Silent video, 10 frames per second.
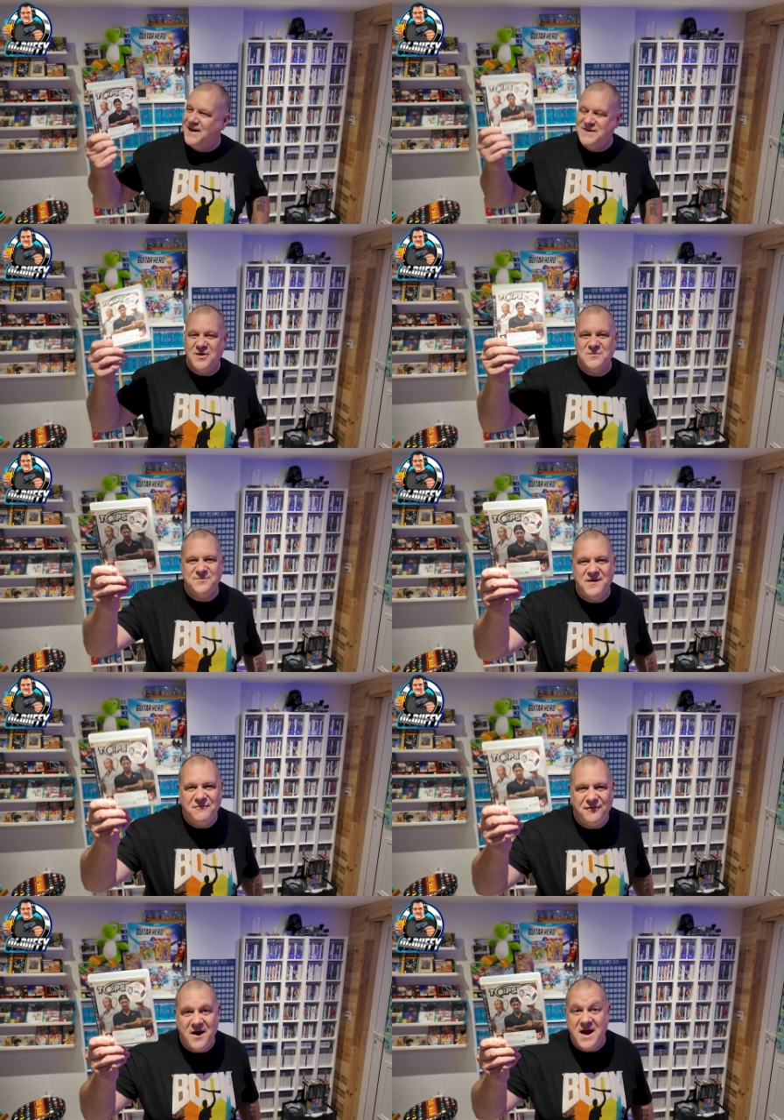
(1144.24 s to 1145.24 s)
Top Spin
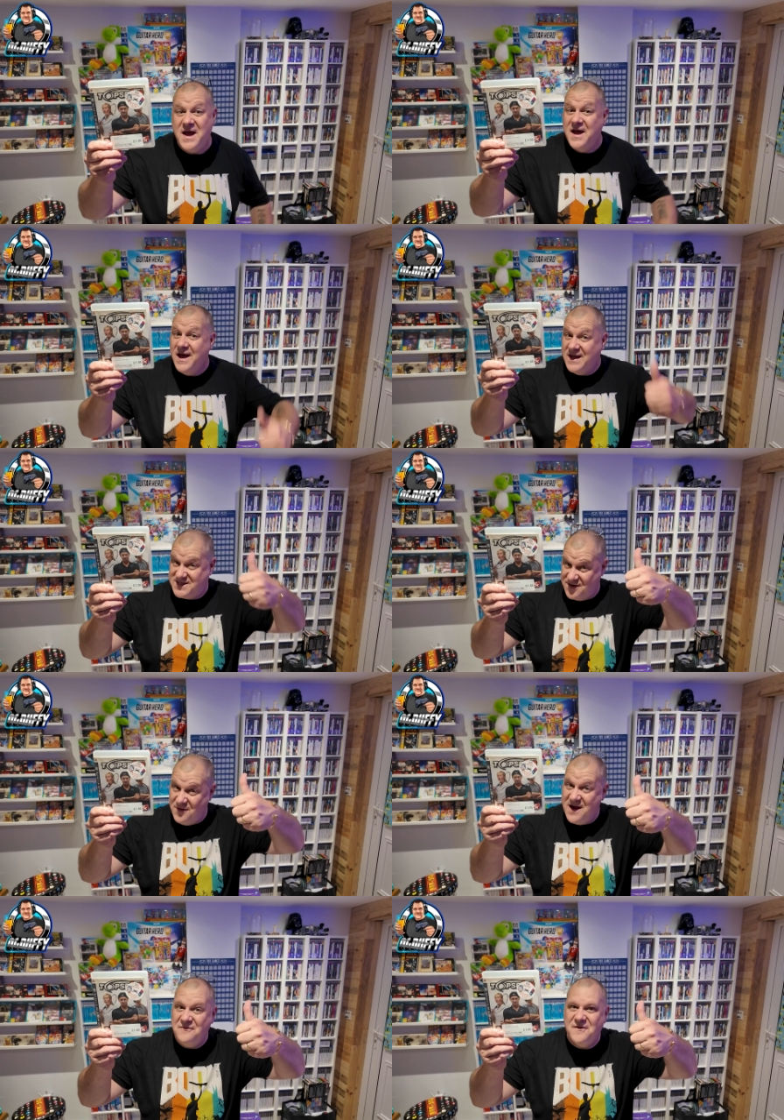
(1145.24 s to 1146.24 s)
3, it's a
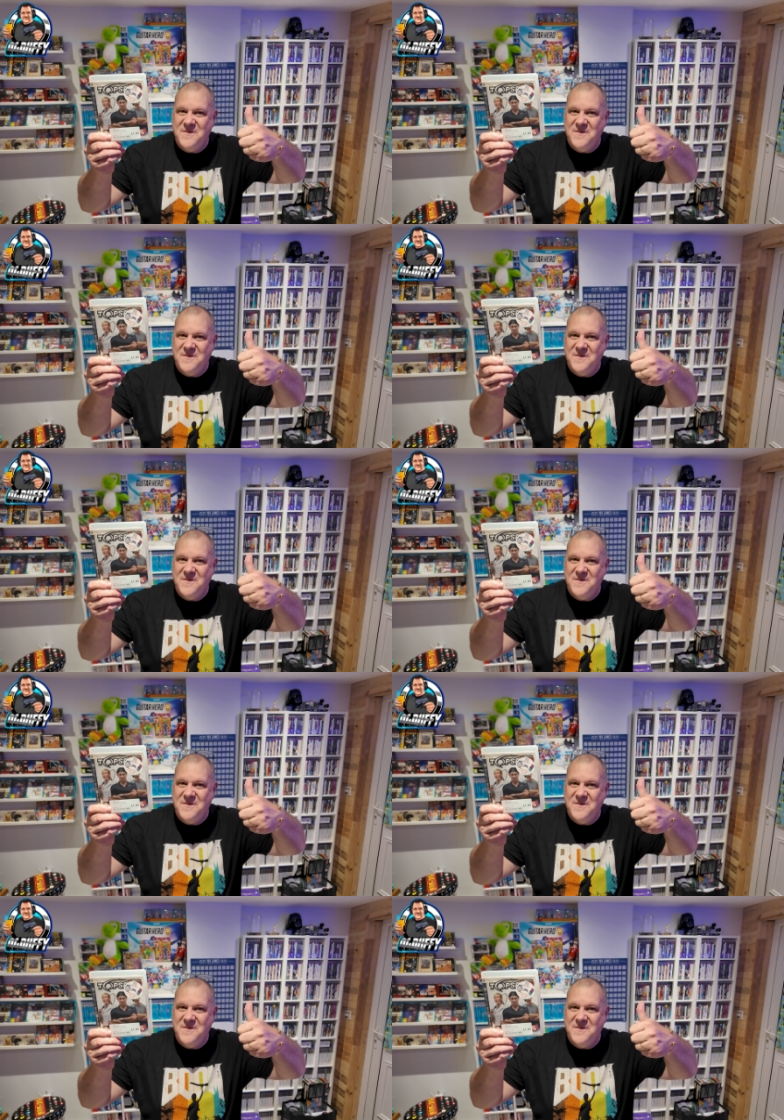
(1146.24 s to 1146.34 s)
winner for